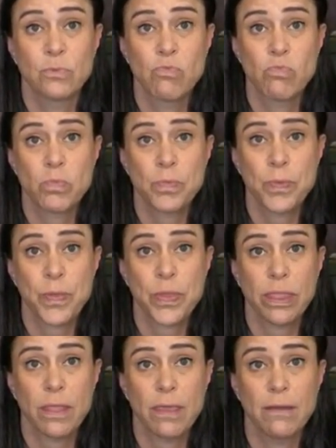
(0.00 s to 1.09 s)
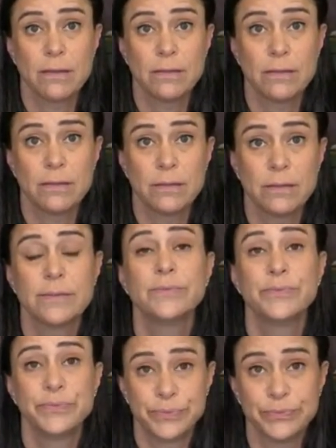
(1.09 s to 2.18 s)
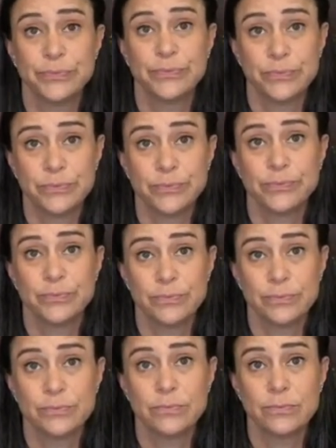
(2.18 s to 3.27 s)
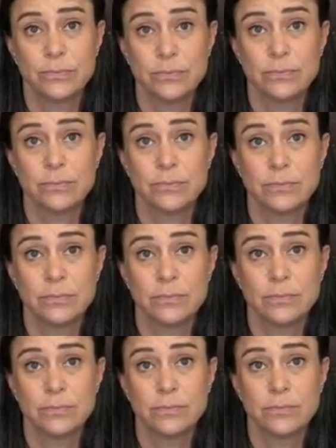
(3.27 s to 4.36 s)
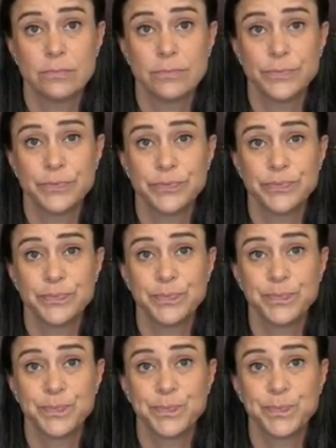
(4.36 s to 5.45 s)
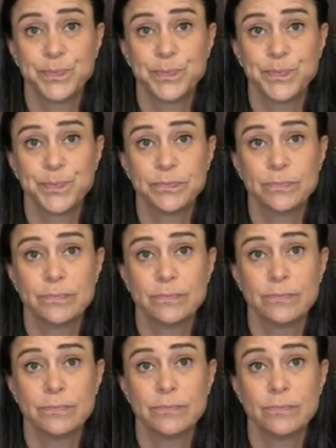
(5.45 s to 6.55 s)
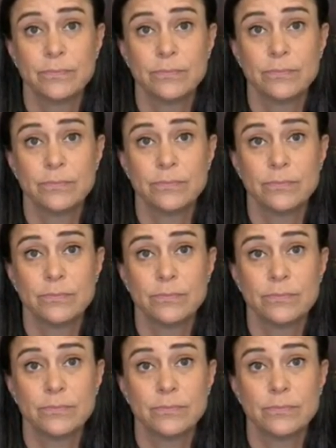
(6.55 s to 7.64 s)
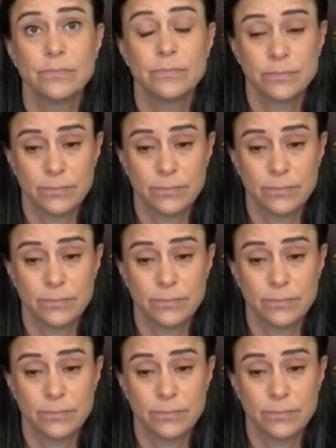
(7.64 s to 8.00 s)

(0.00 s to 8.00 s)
The person shown says nothing.